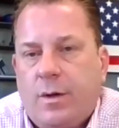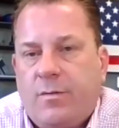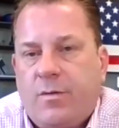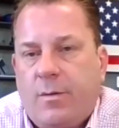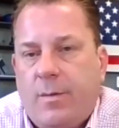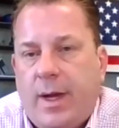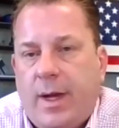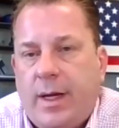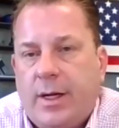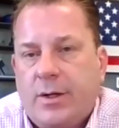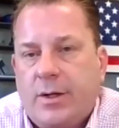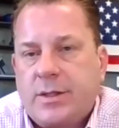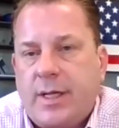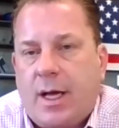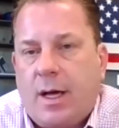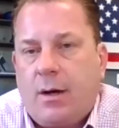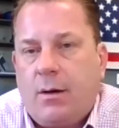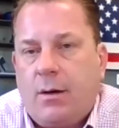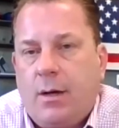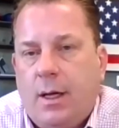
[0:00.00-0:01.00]
many years
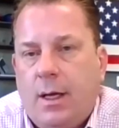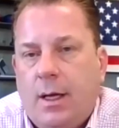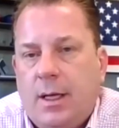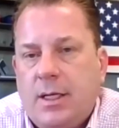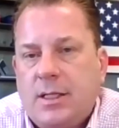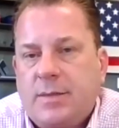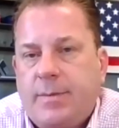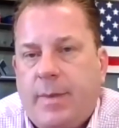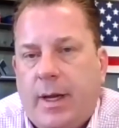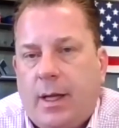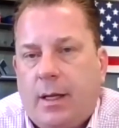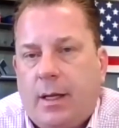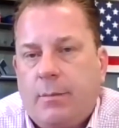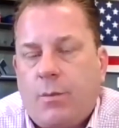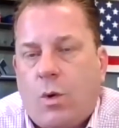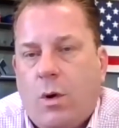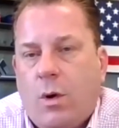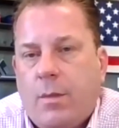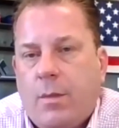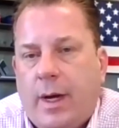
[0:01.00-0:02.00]
now, spending
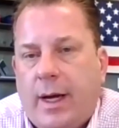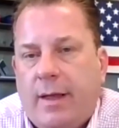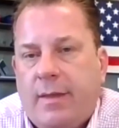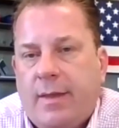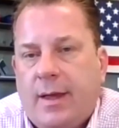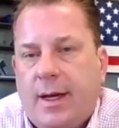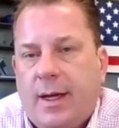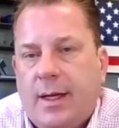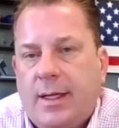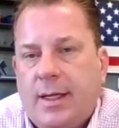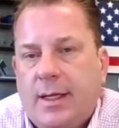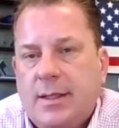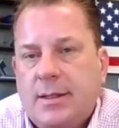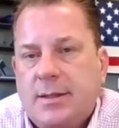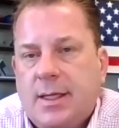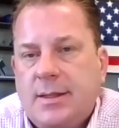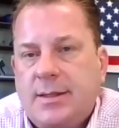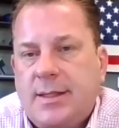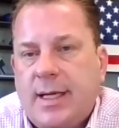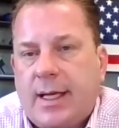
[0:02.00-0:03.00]
more money than it
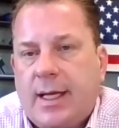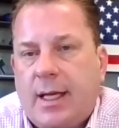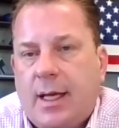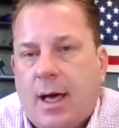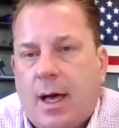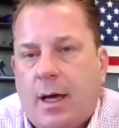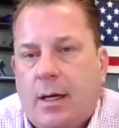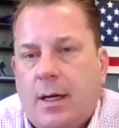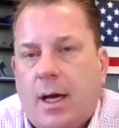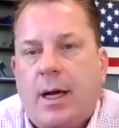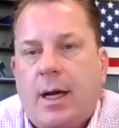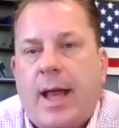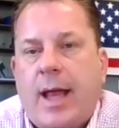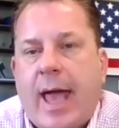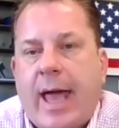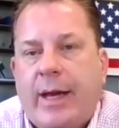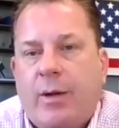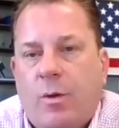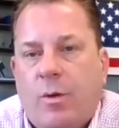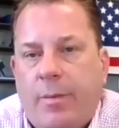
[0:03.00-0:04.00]
is taking on an
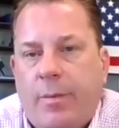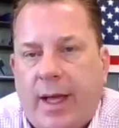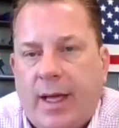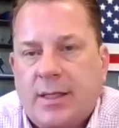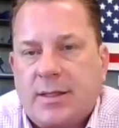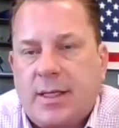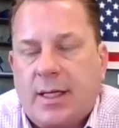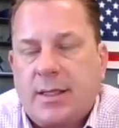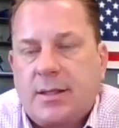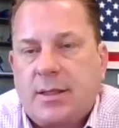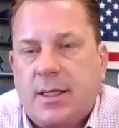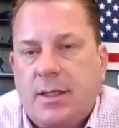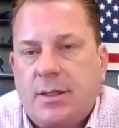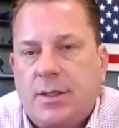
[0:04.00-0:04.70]
annual basis.